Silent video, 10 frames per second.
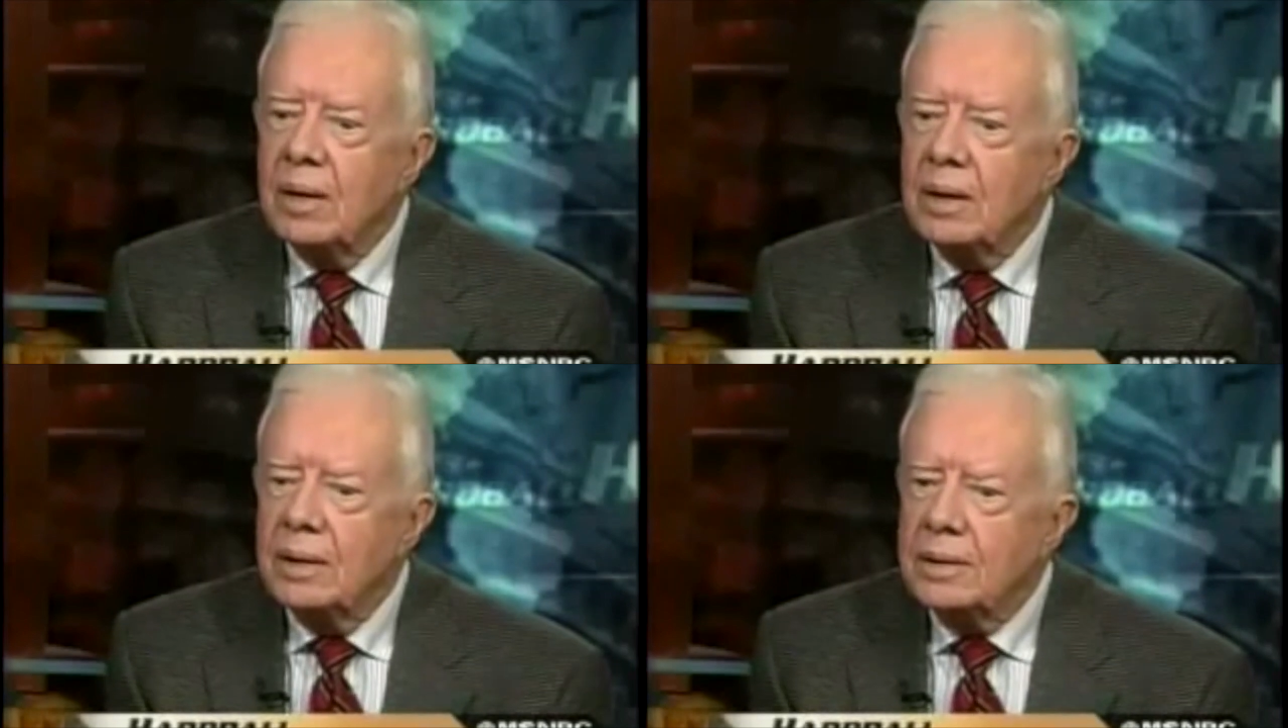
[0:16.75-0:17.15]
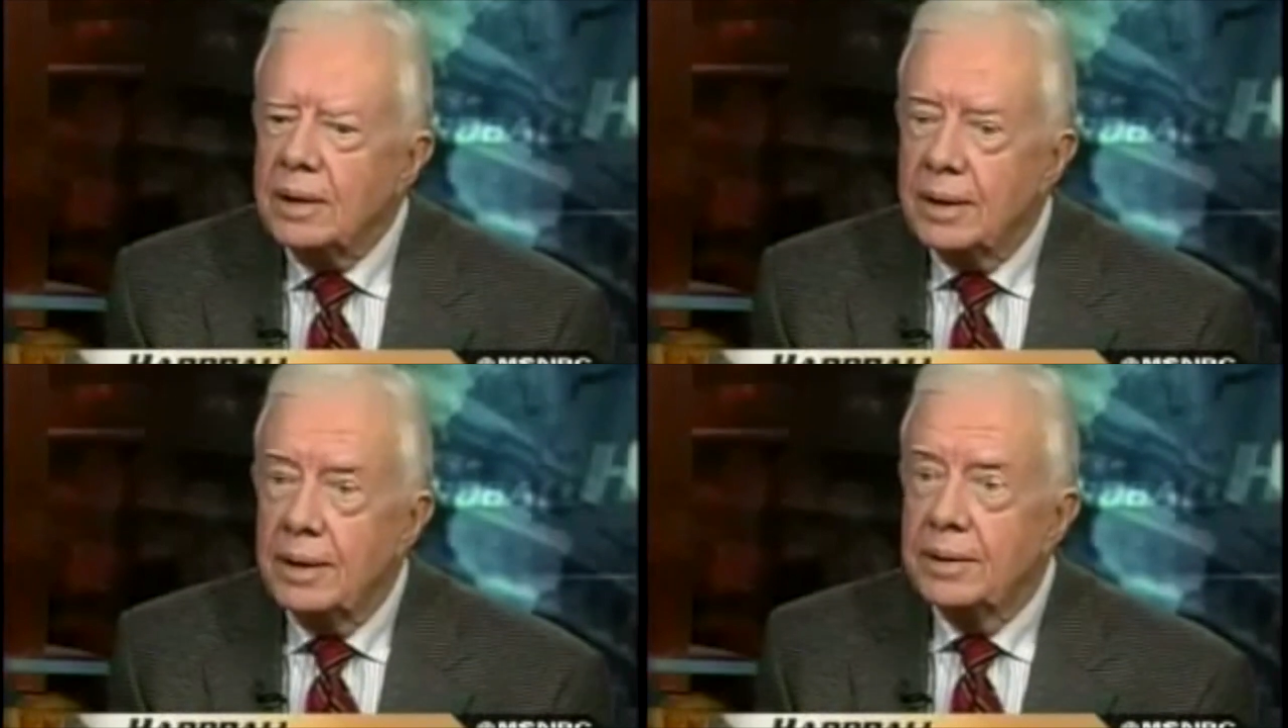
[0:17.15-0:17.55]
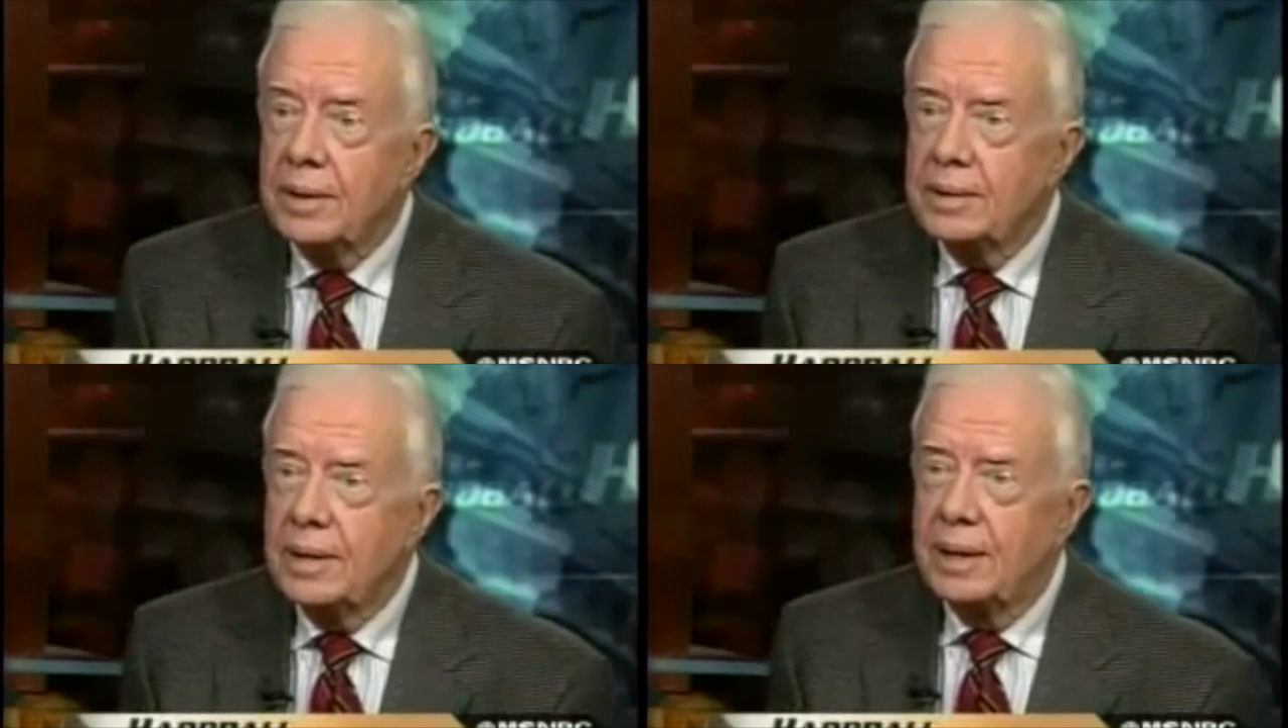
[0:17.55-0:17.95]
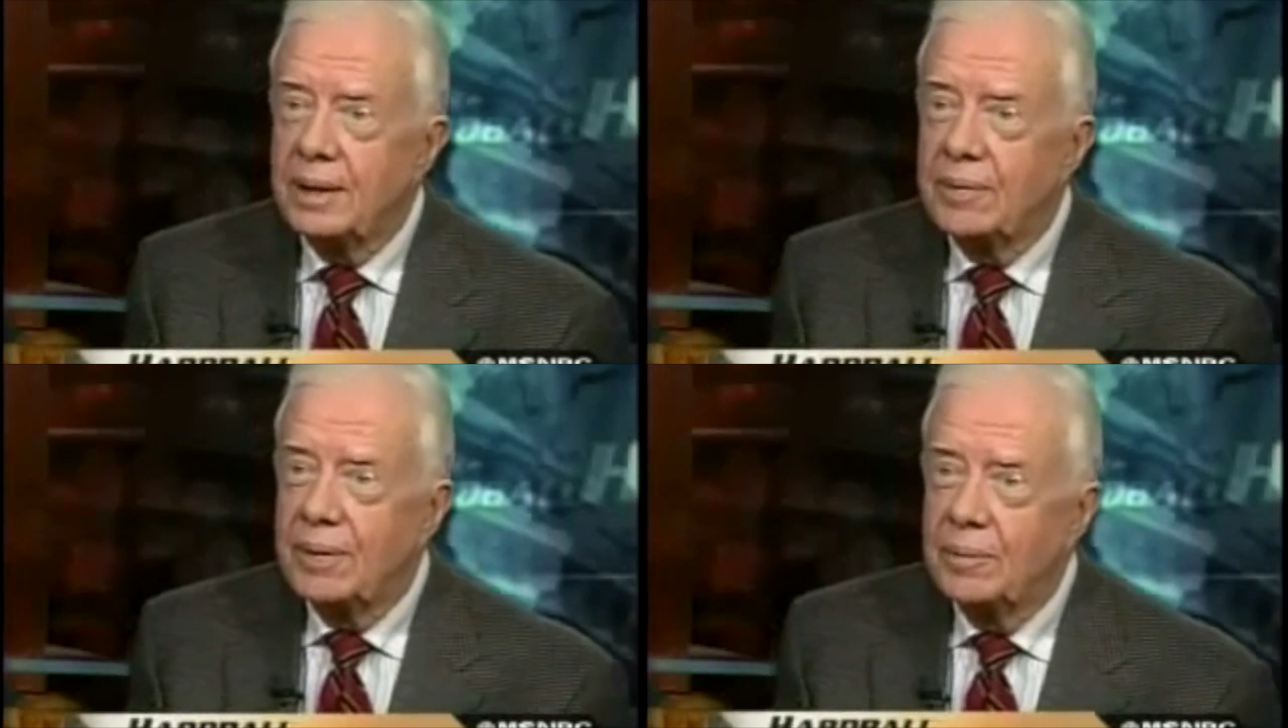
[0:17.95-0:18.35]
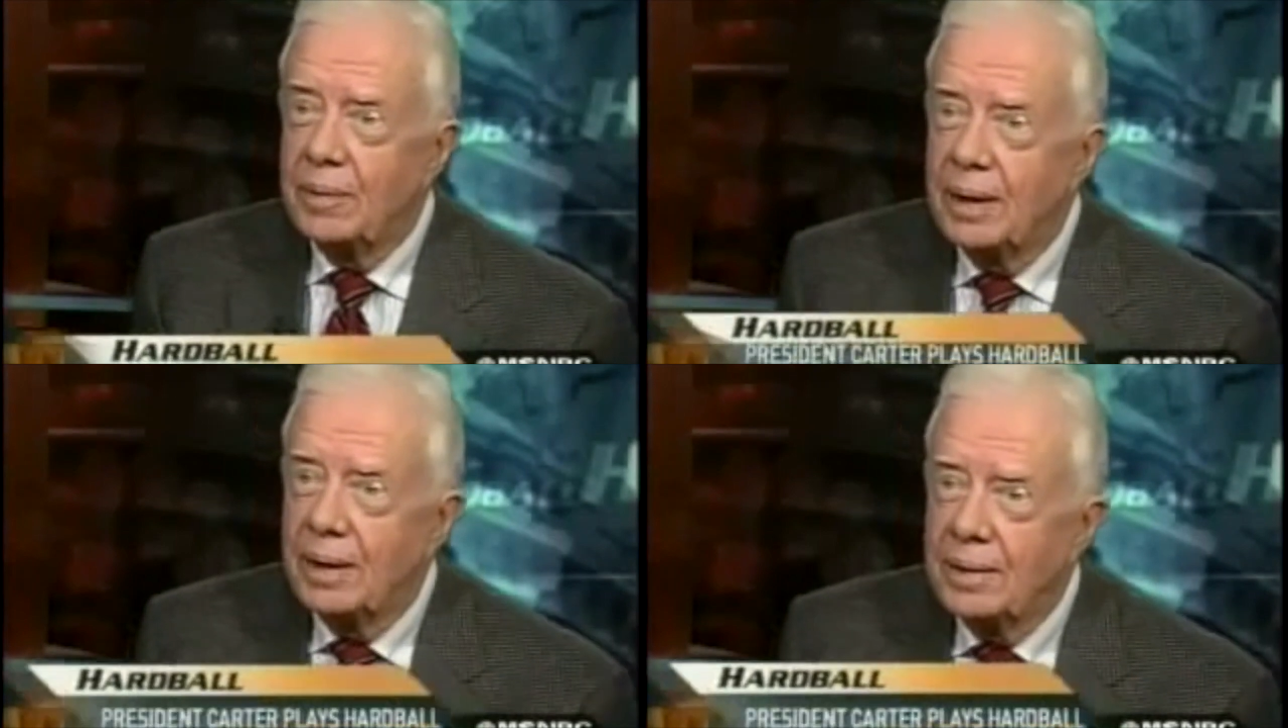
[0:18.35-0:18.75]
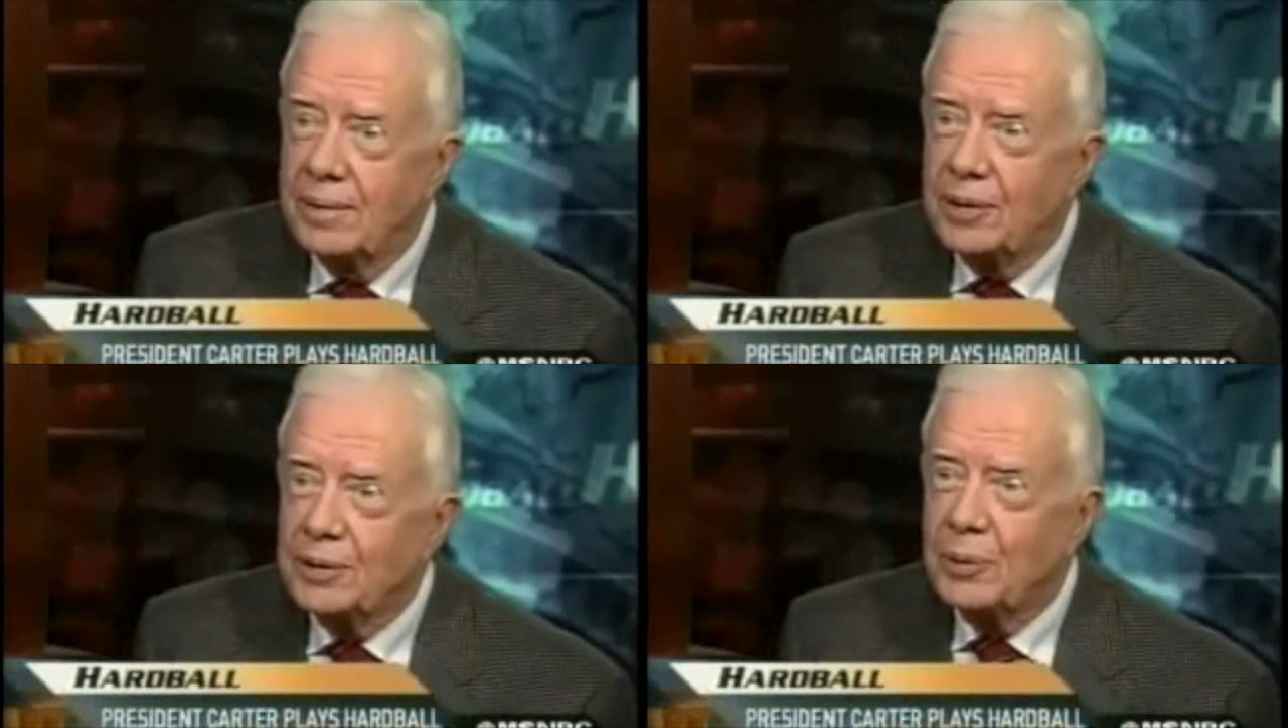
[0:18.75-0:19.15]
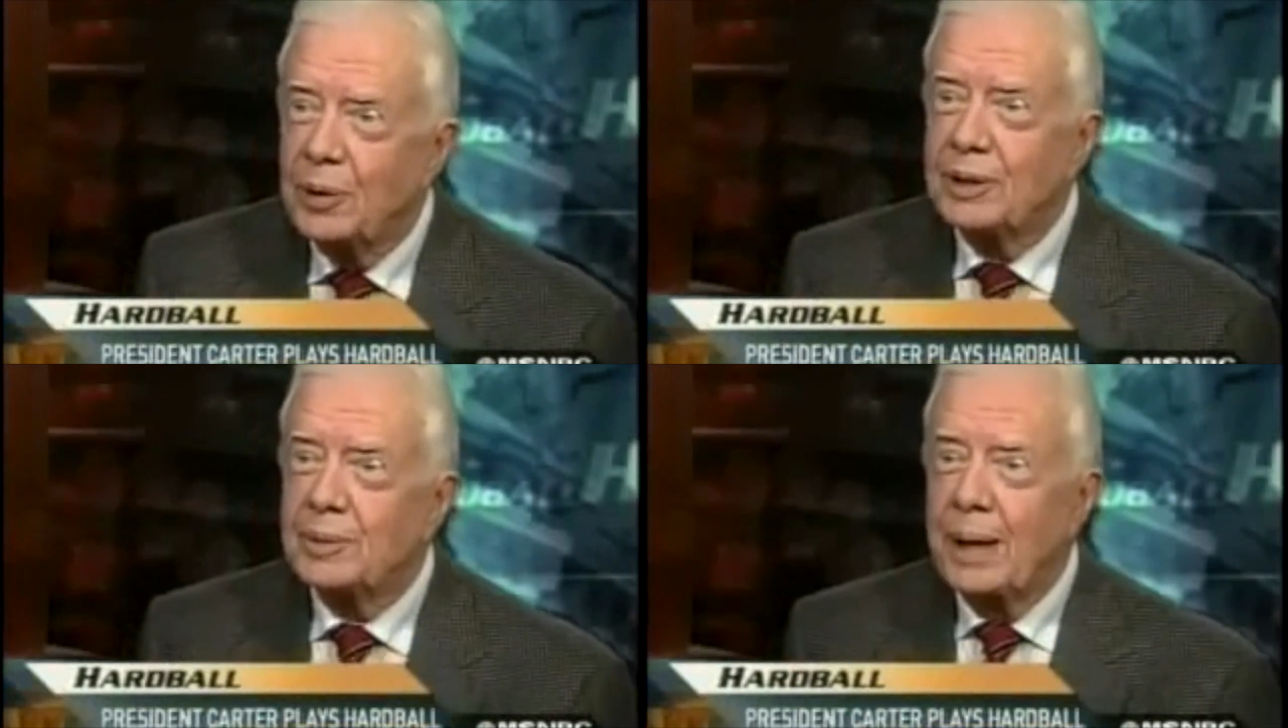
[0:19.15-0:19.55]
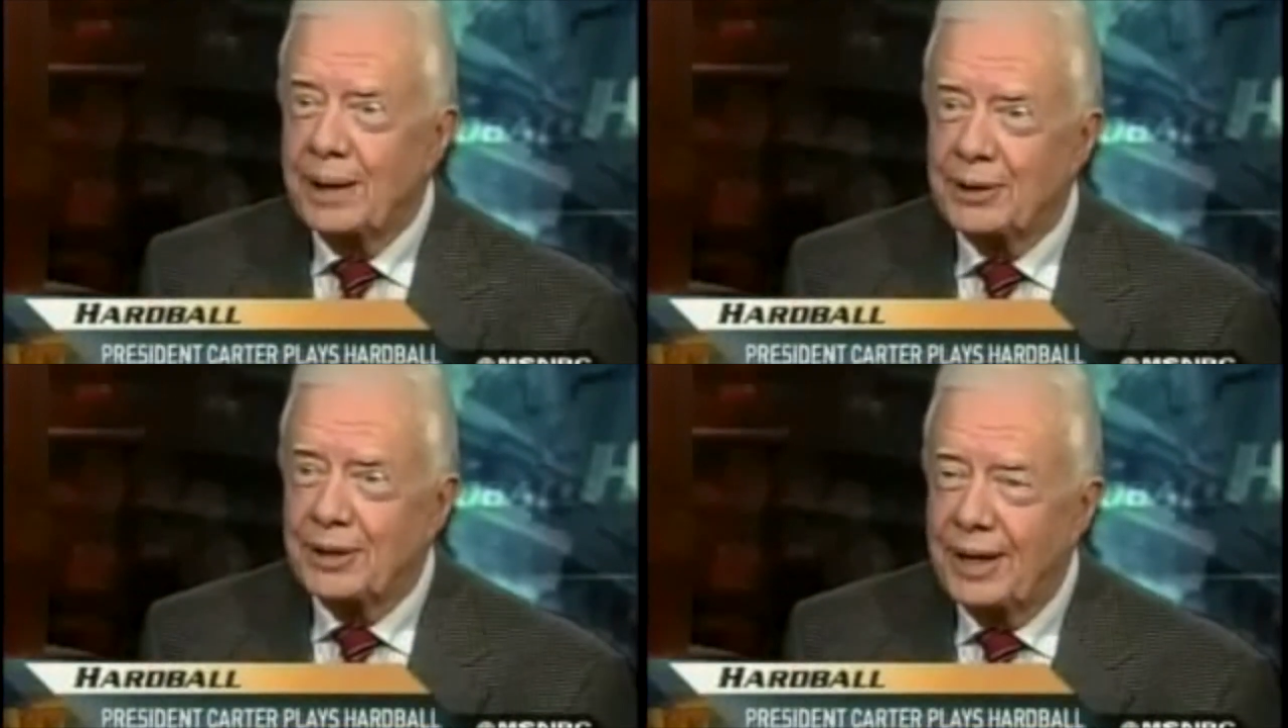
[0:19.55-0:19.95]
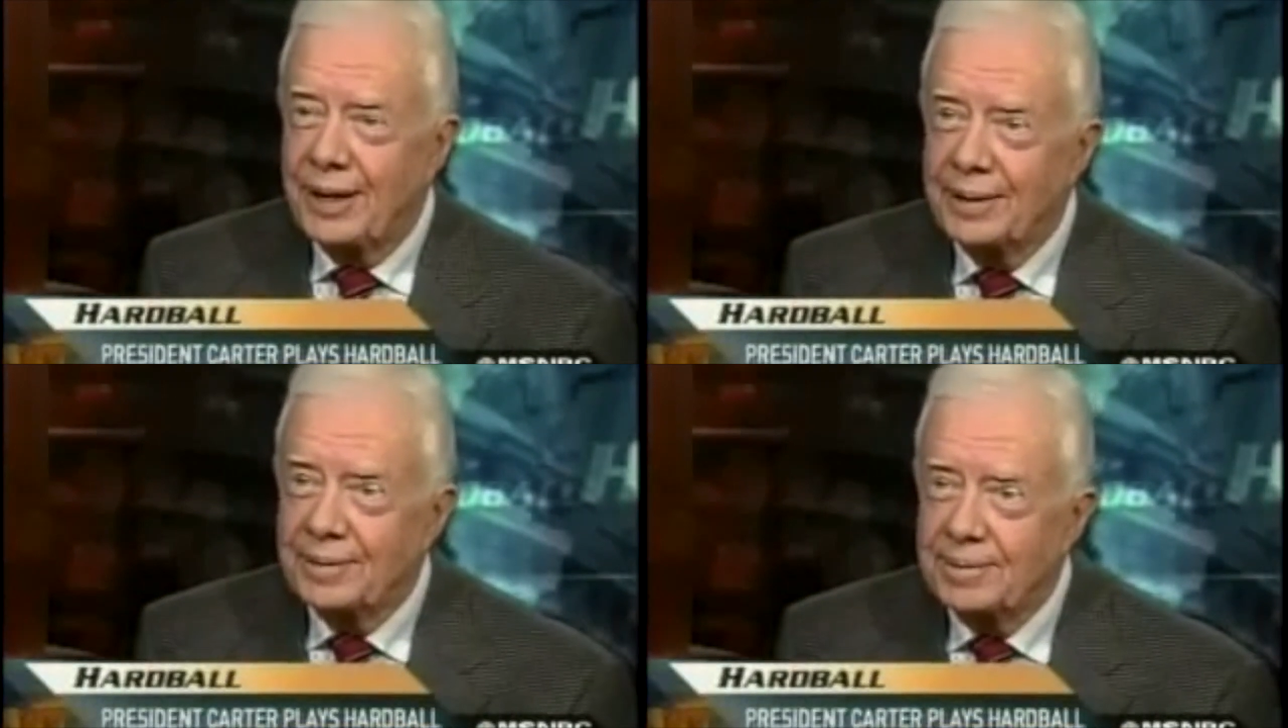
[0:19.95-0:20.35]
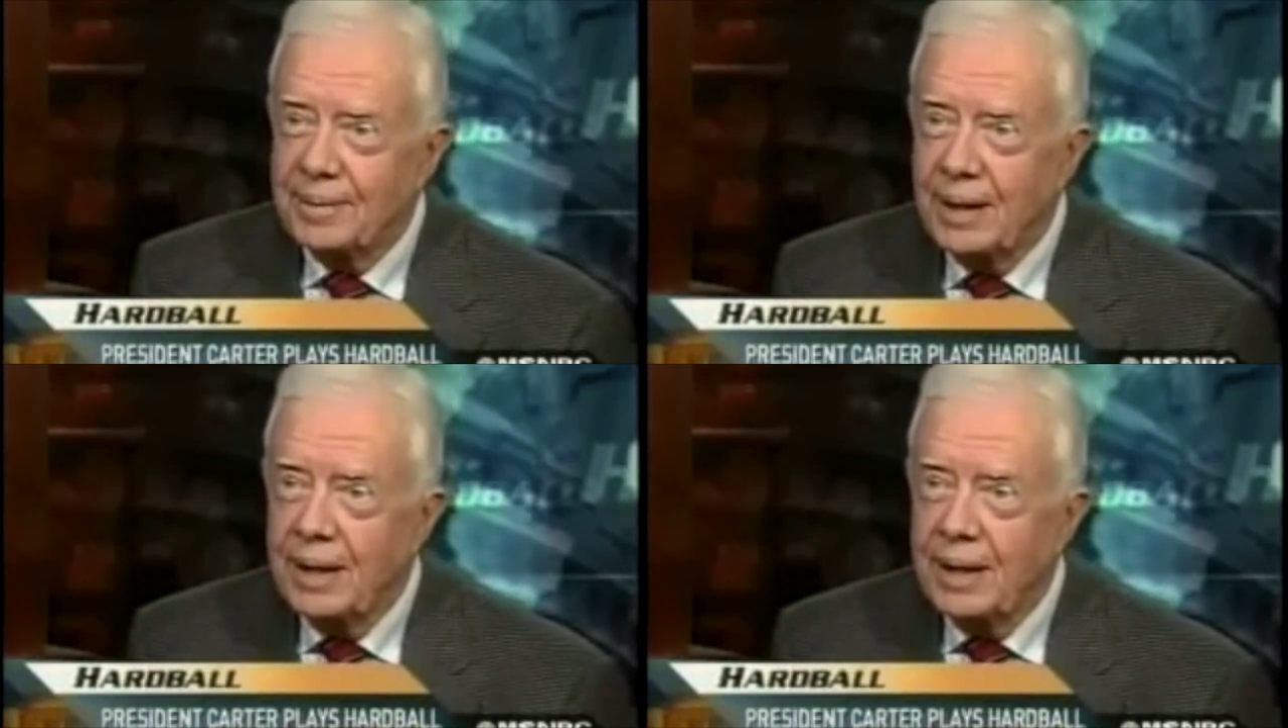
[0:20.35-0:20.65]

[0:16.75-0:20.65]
Well, let's look at the entire title, if you don't mind. The first word is Palestine,